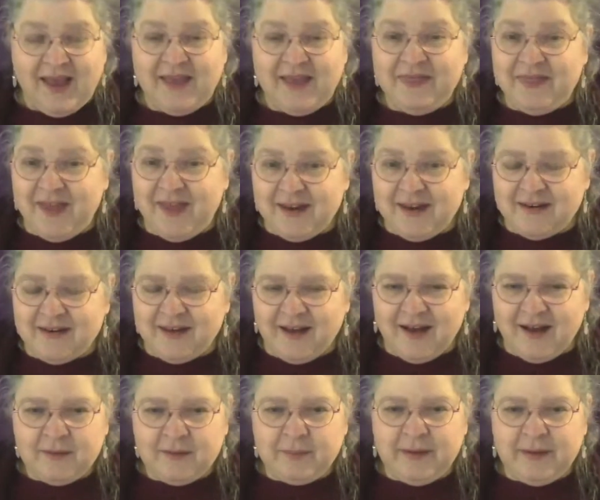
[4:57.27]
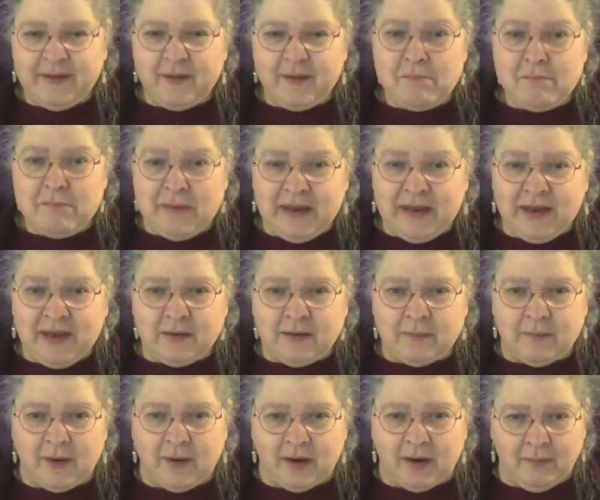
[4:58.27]
And then I'd be the
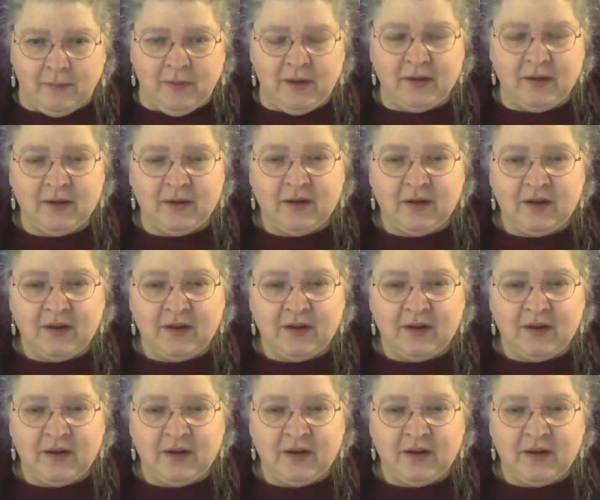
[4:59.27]
mean mom